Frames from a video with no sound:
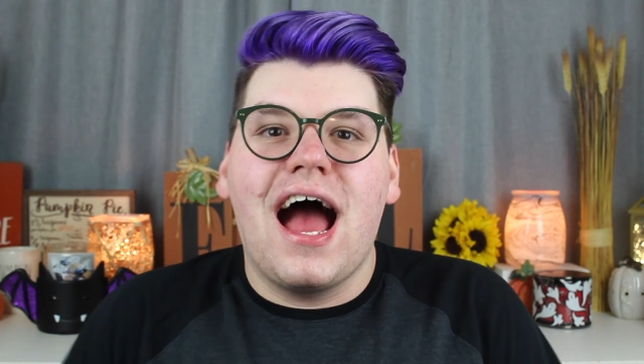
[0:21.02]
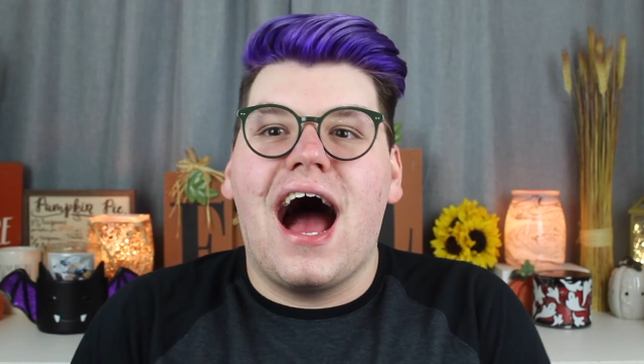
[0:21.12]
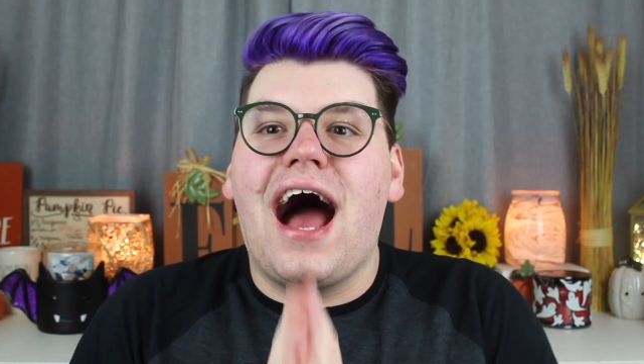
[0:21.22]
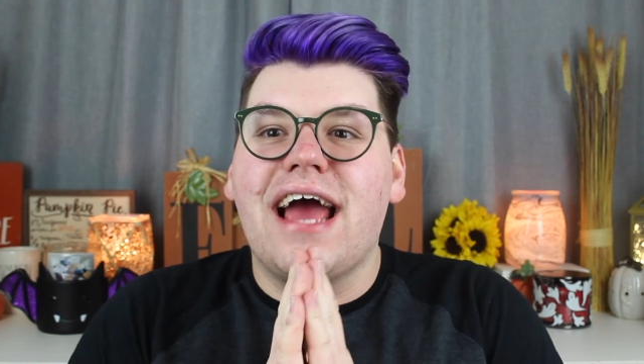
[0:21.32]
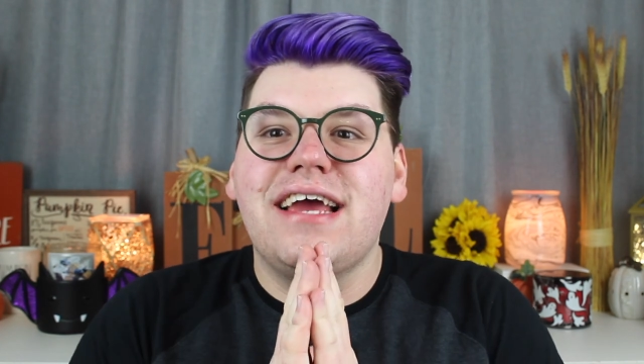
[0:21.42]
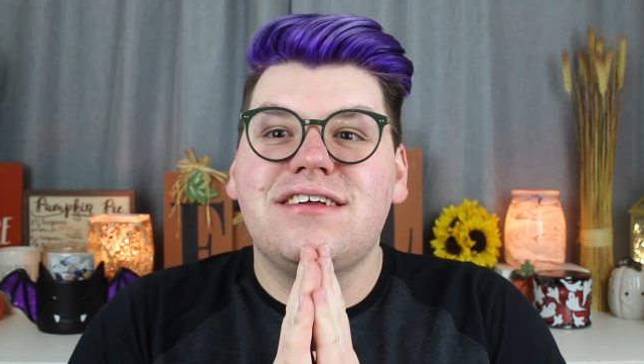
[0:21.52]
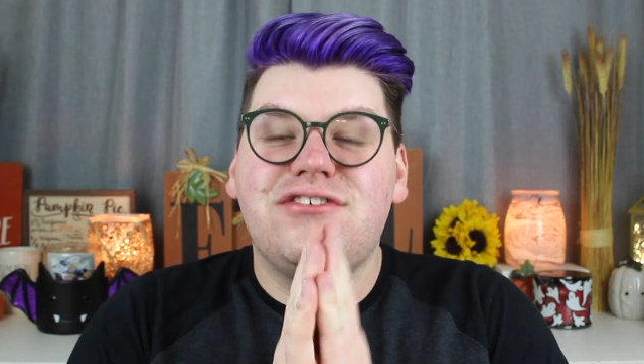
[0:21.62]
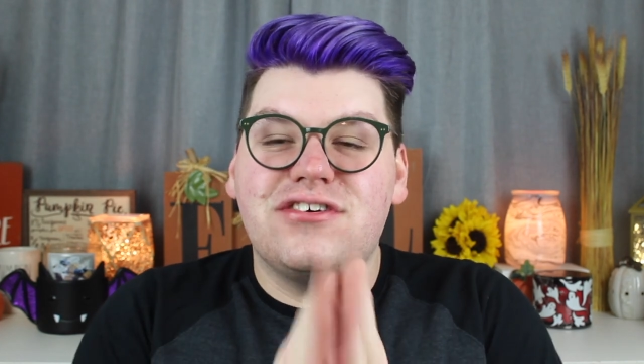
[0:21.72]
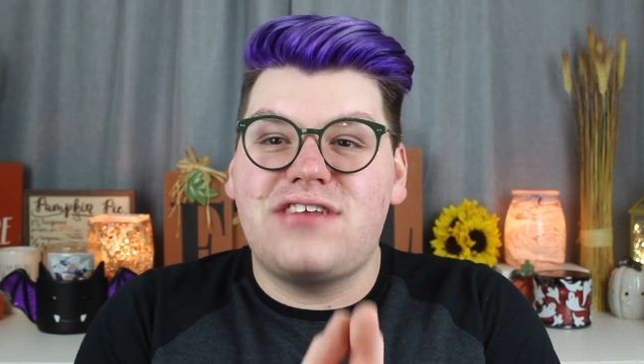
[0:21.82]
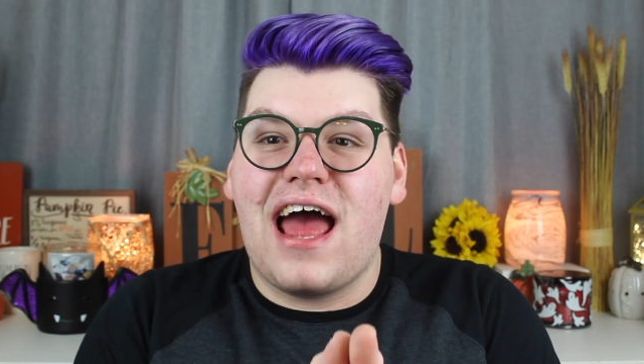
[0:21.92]
I
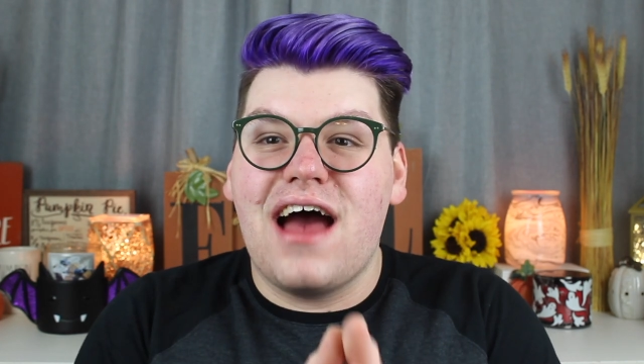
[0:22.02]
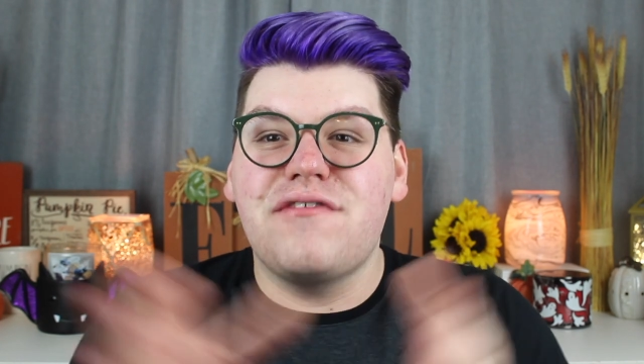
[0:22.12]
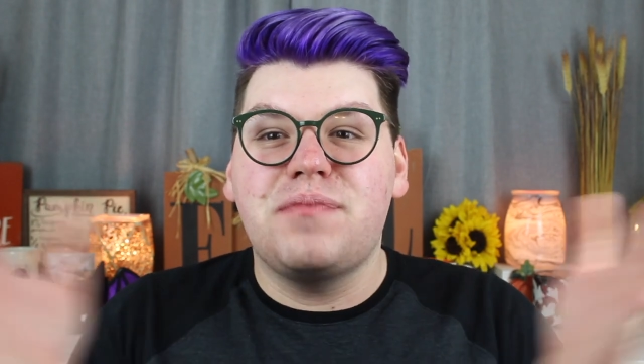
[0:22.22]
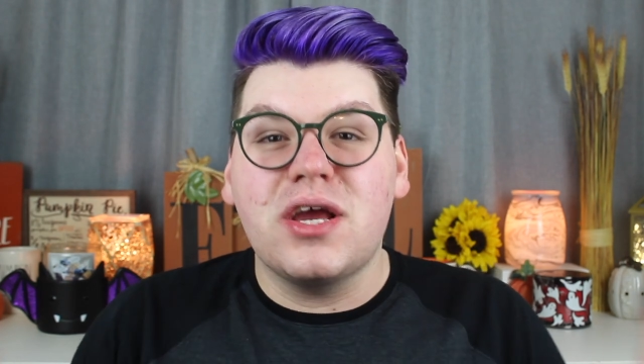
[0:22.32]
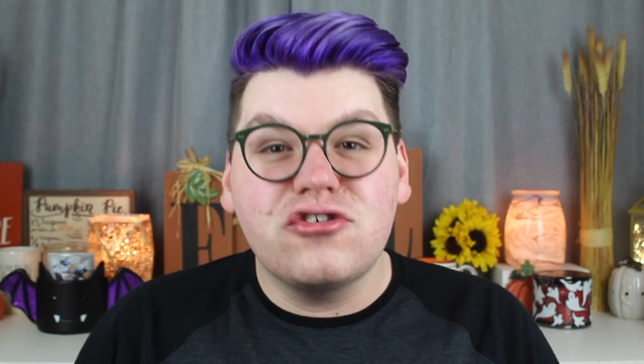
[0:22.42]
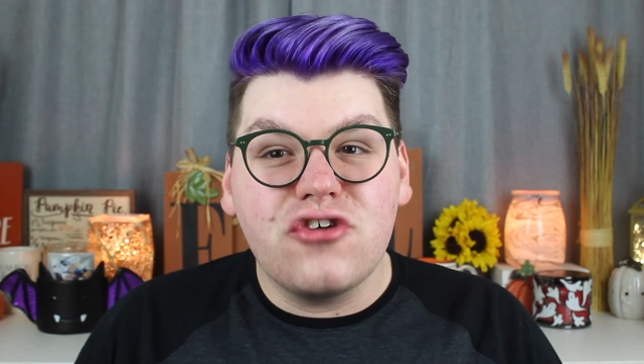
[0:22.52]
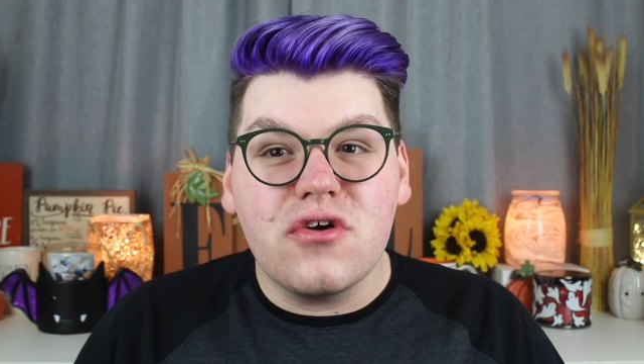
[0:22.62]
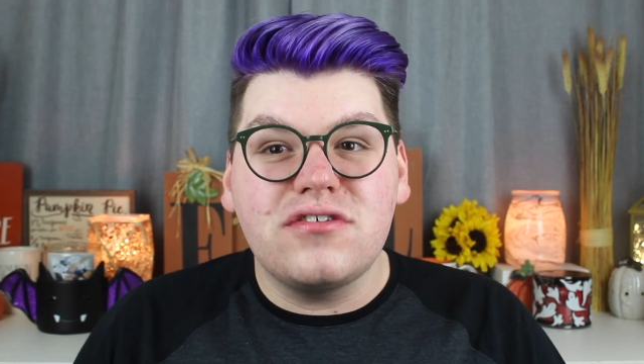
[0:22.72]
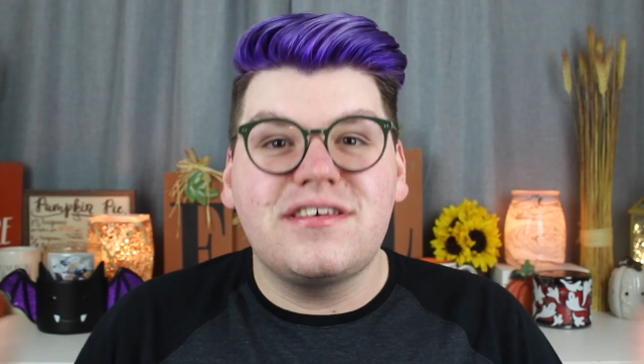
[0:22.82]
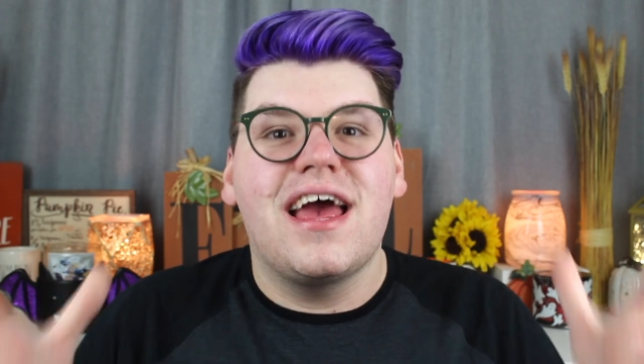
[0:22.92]
just have
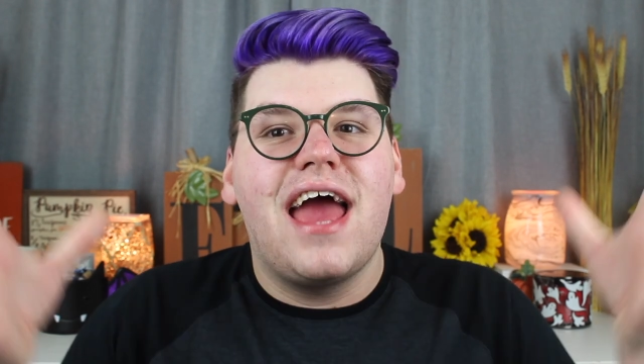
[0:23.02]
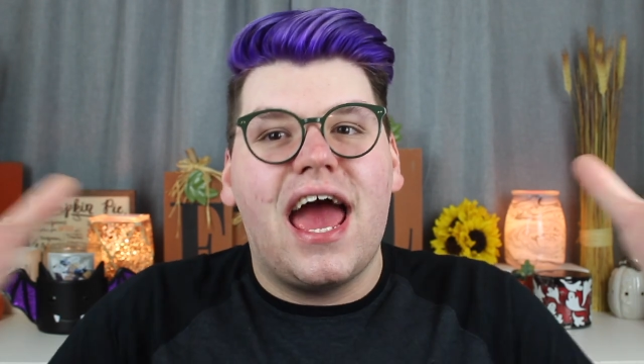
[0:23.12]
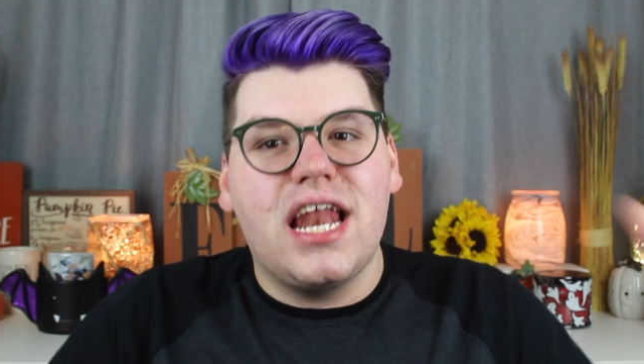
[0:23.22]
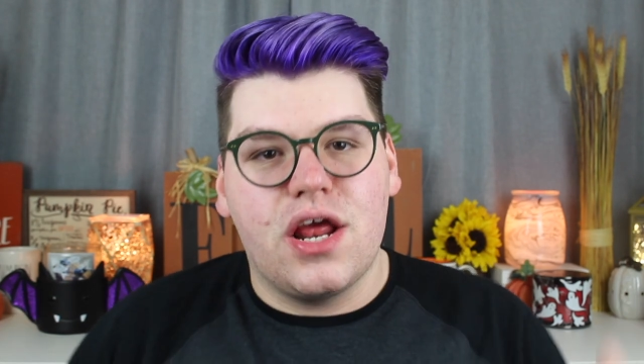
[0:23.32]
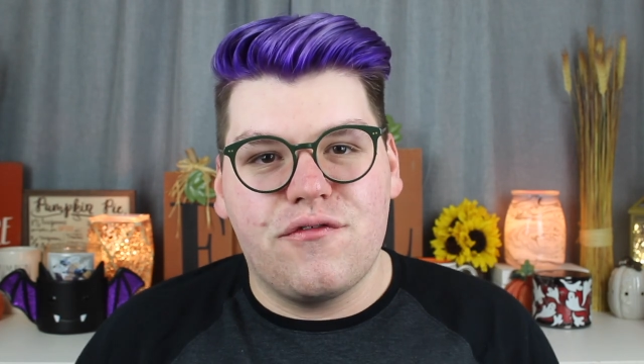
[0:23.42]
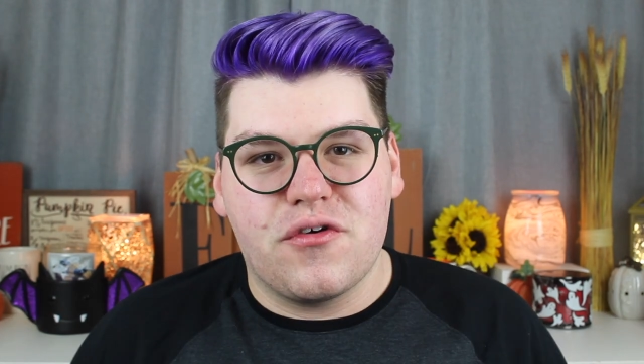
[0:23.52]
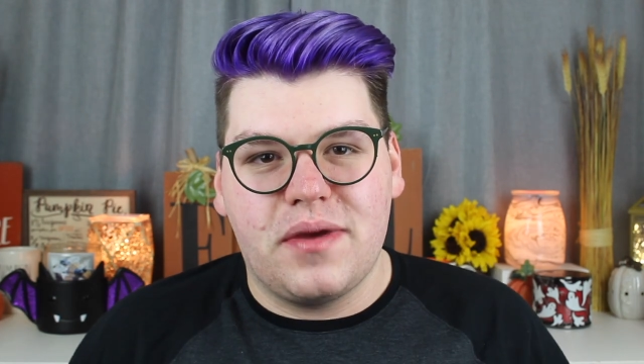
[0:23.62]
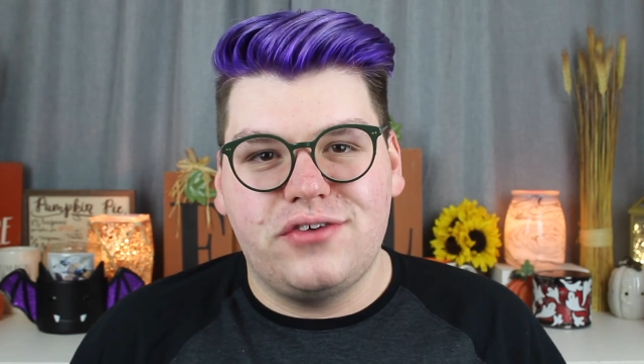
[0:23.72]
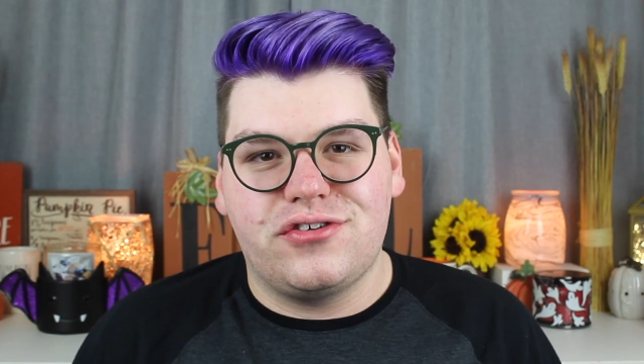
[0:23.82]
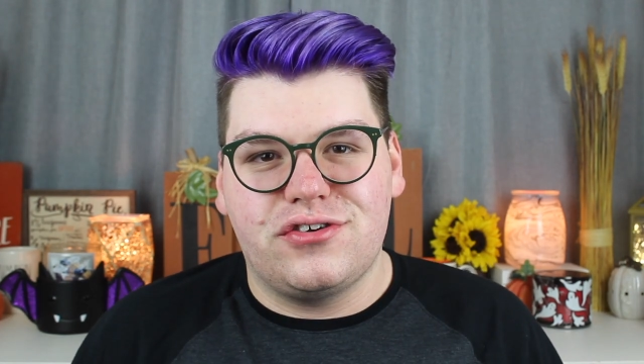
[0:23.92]
pictures and
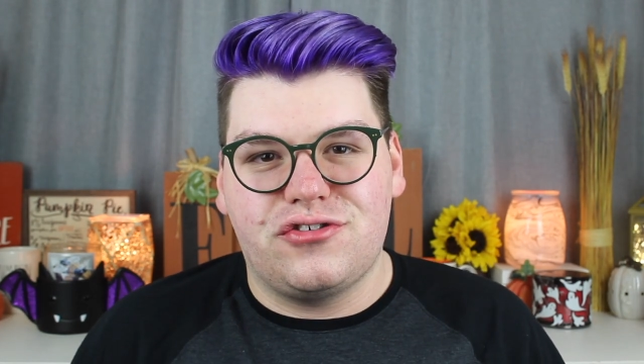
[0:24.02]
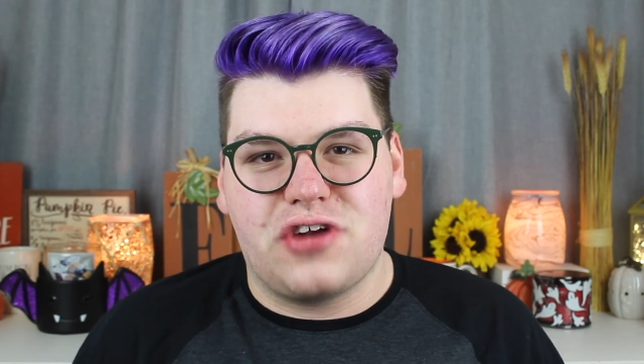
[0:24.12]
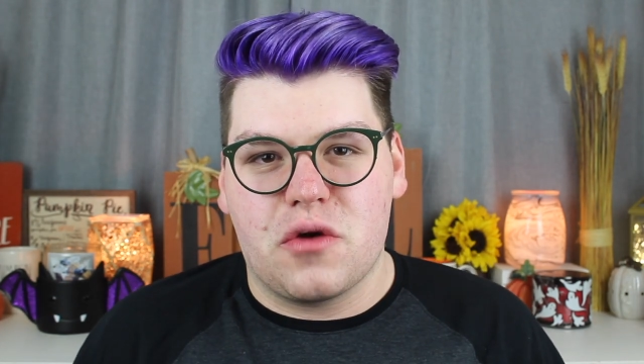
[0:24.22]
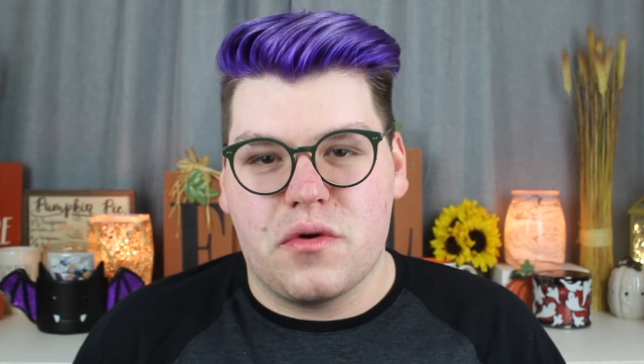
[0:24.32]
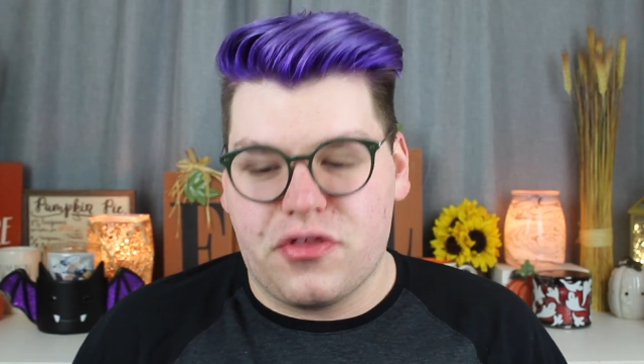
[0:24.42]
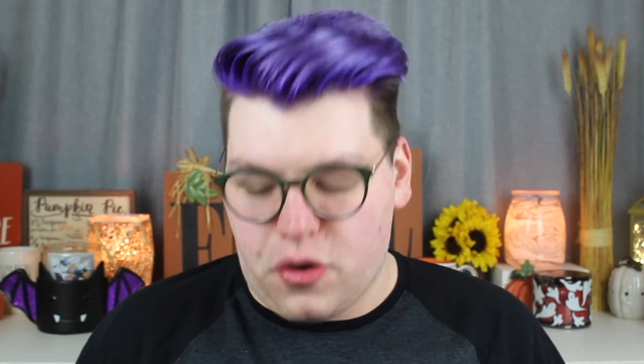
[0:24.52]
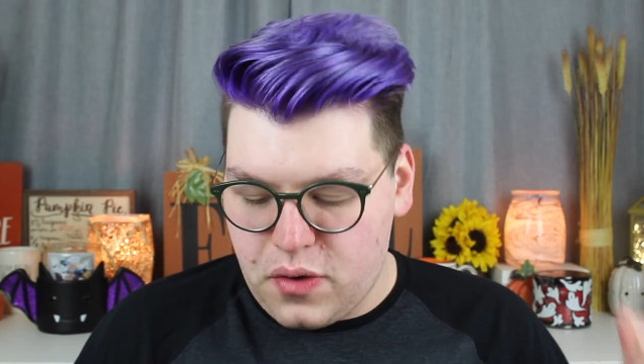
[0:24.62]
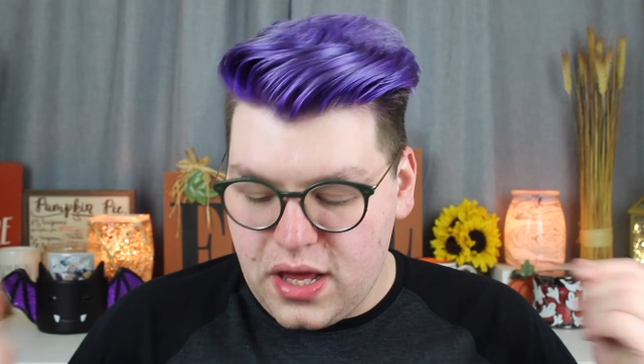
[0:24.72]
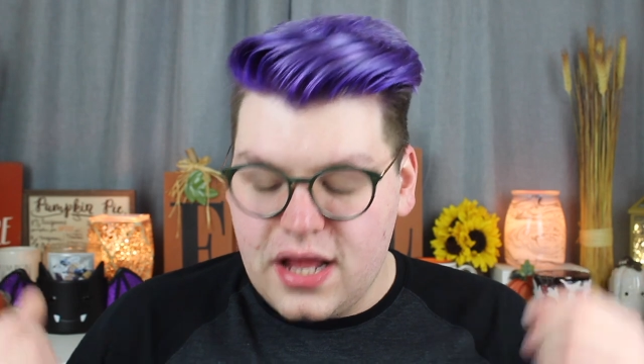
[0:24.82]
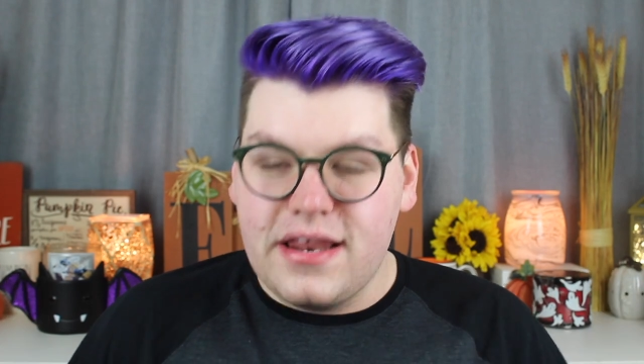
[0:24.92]
information to share with you.